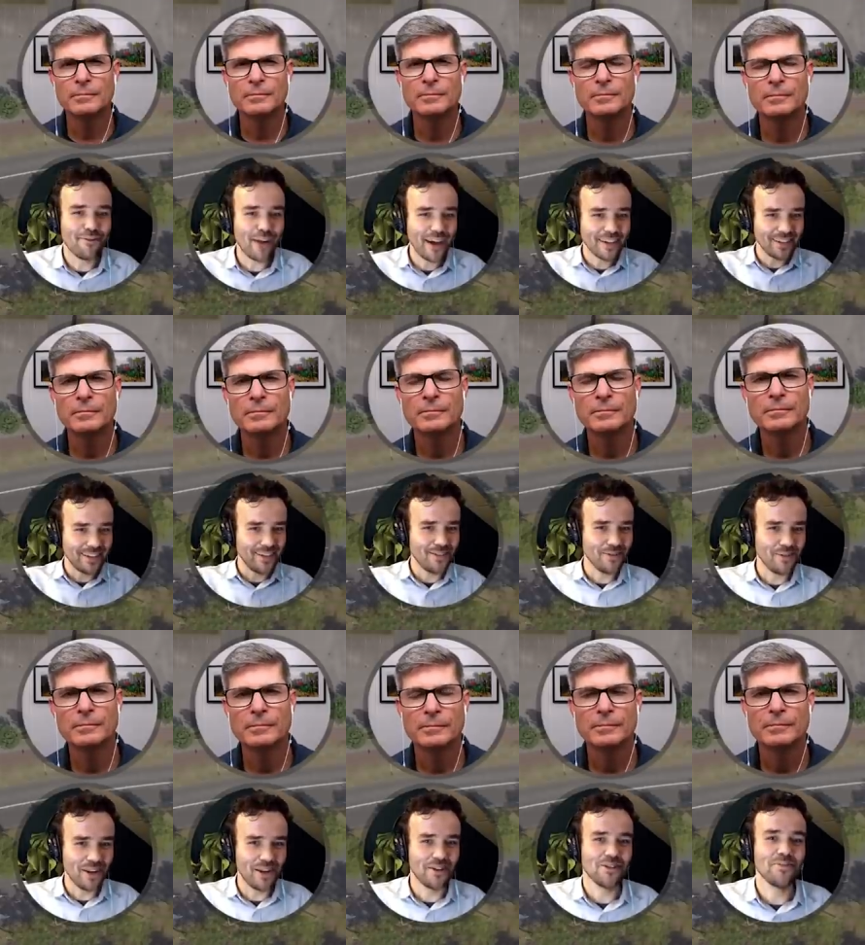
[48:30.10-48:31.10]
Speaker 1: invited
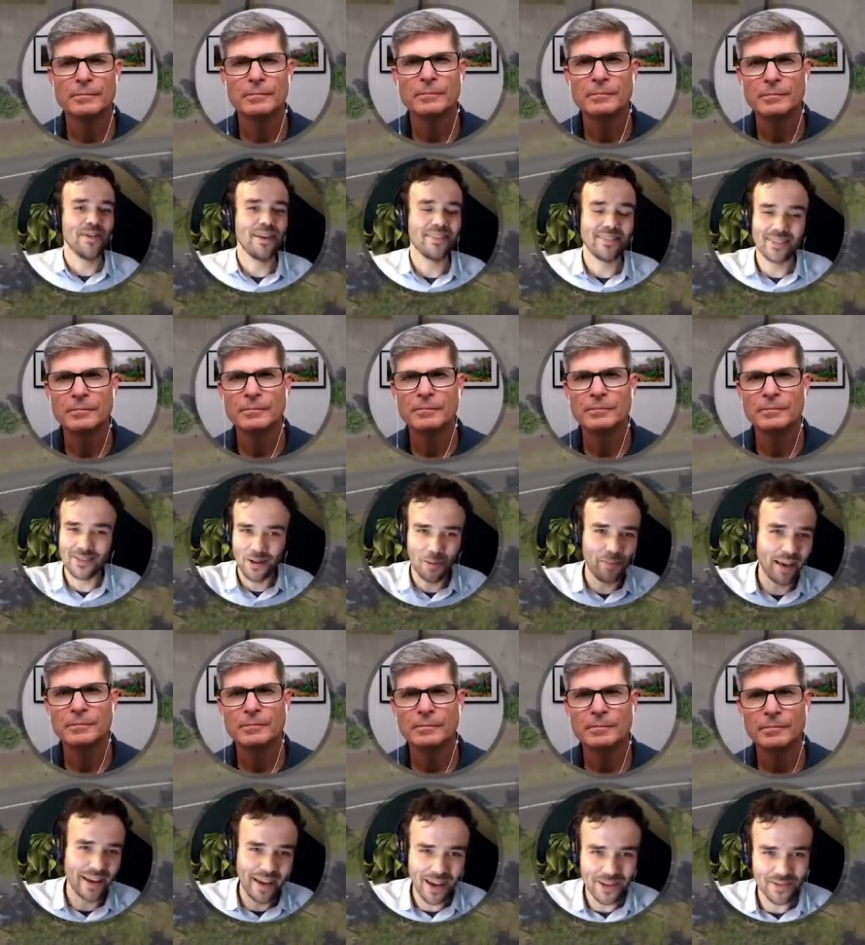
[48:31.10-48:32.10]
into another space. It's not
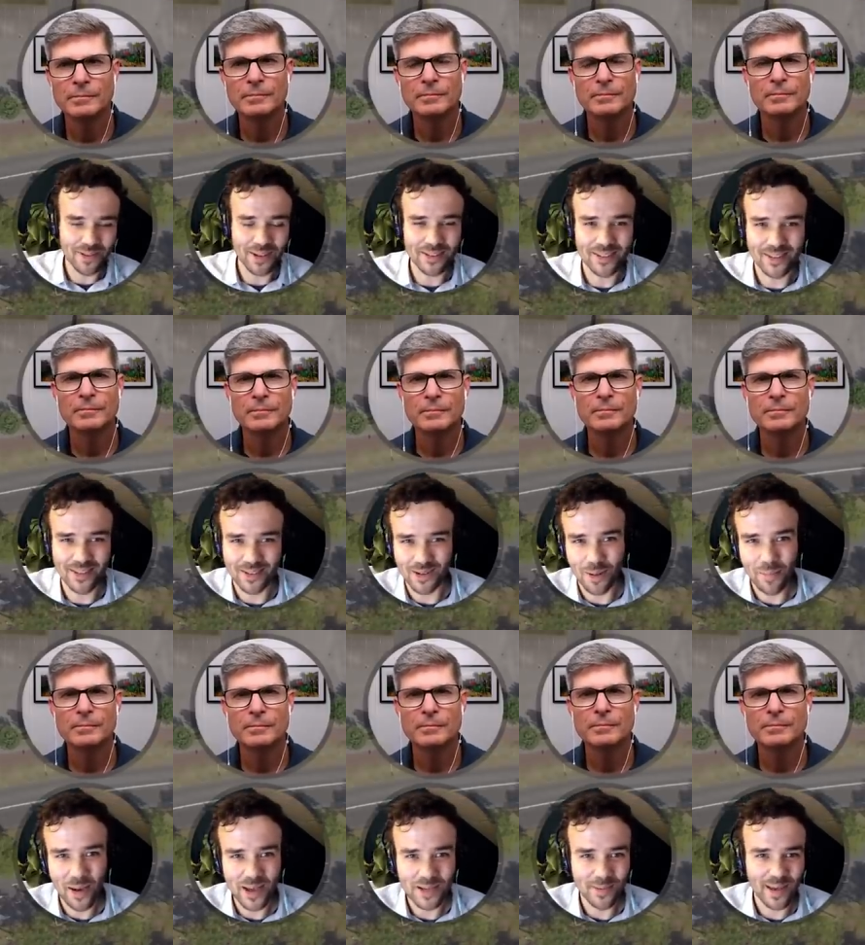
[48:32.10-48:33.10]
black asphalt. It's
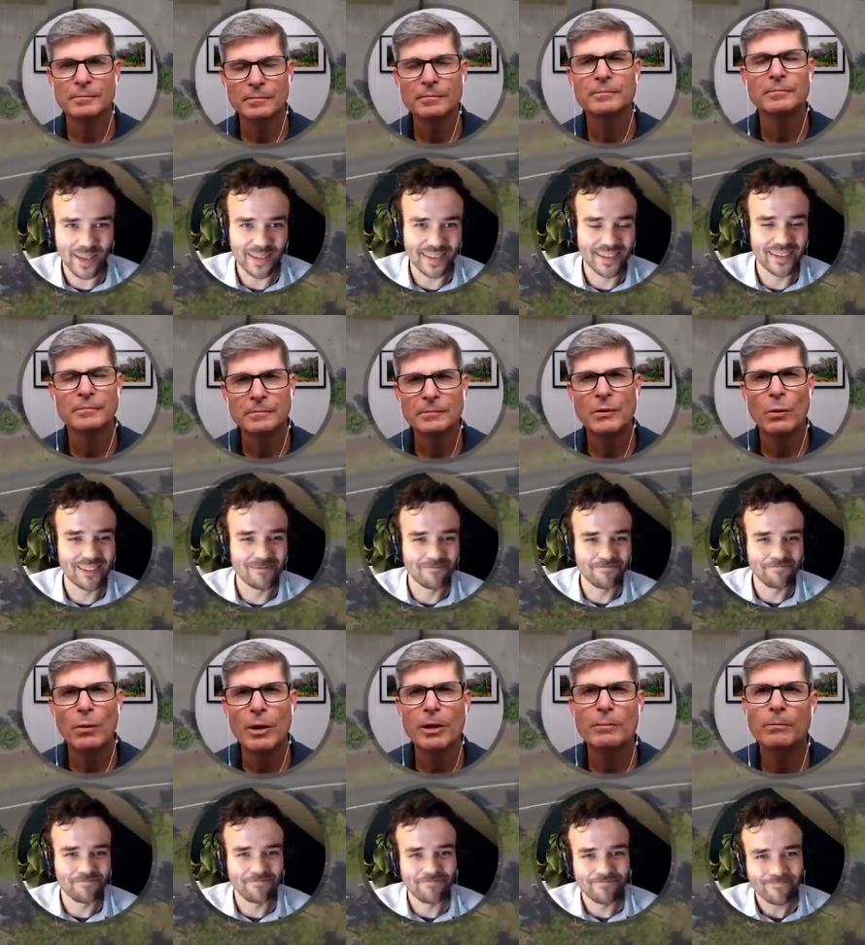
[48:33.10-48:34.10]
not my space.
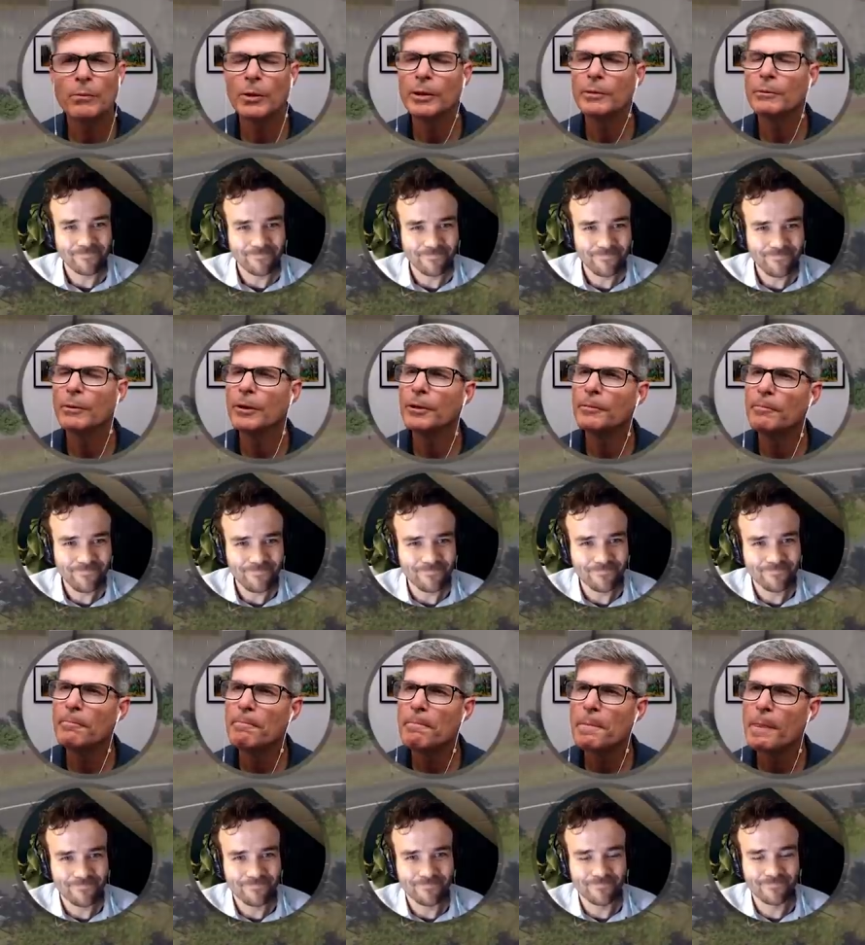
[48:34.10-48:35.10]
Speaker 2: Right, right, right
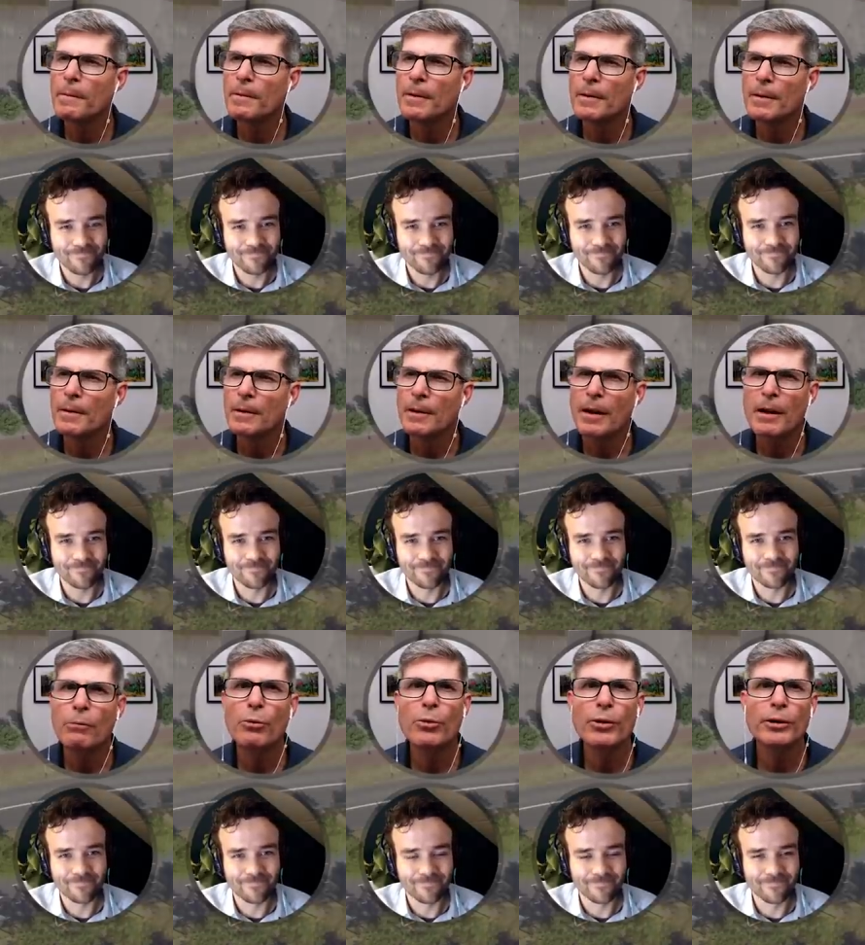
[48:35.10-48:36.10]
and I
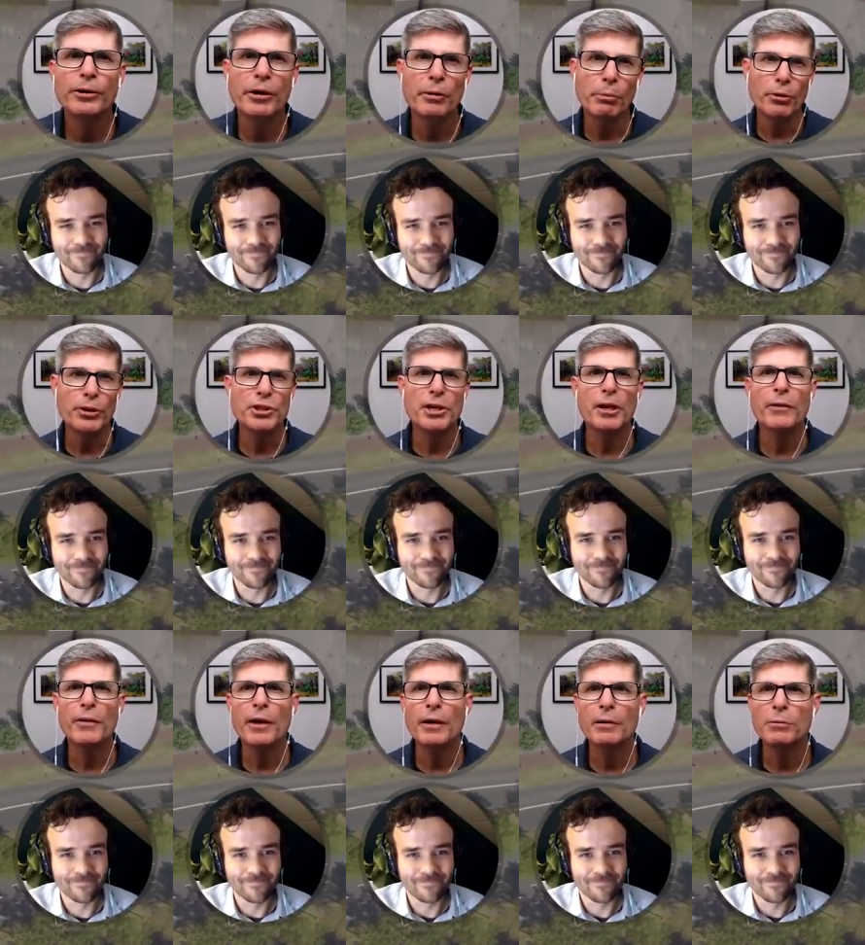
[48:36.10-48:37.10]
really appreciate
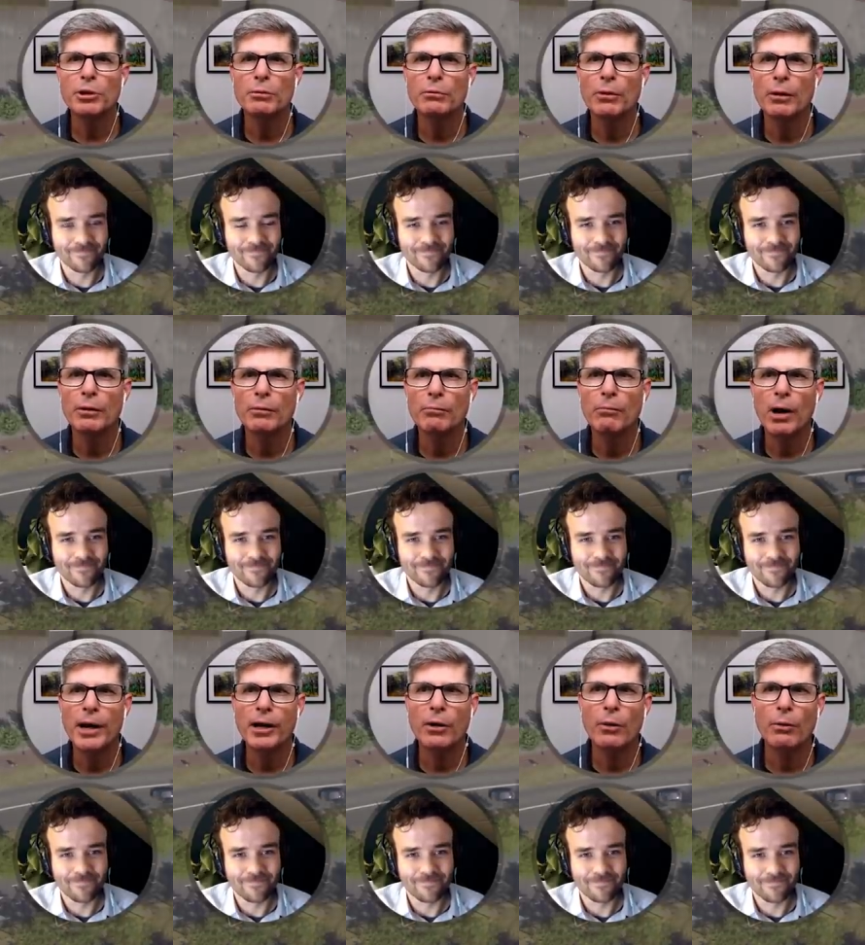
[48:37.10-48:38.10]
that. I mean, uh, my
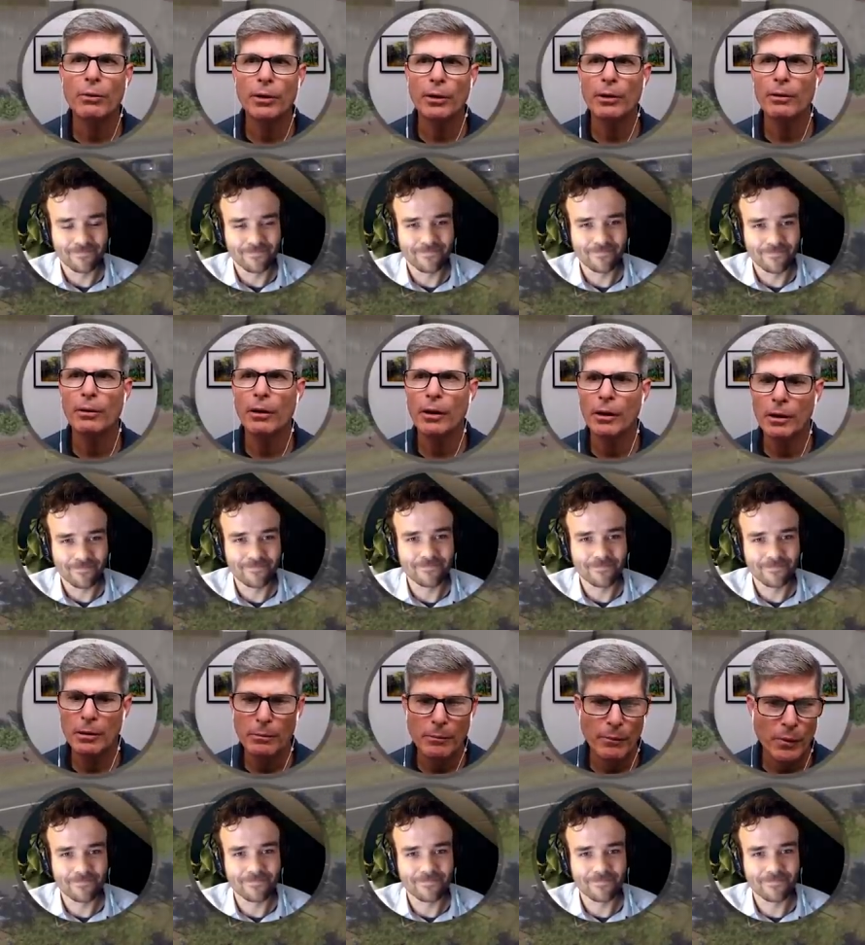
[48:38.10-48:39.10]
career,
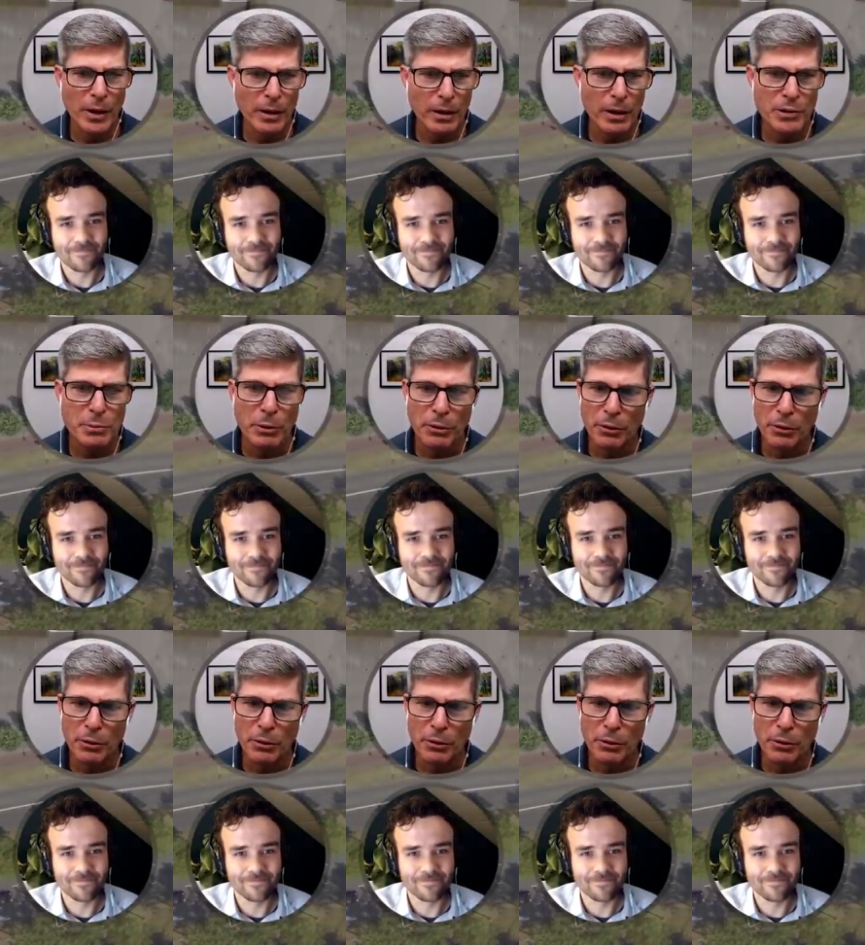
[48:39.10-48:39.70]
um, I, I, spent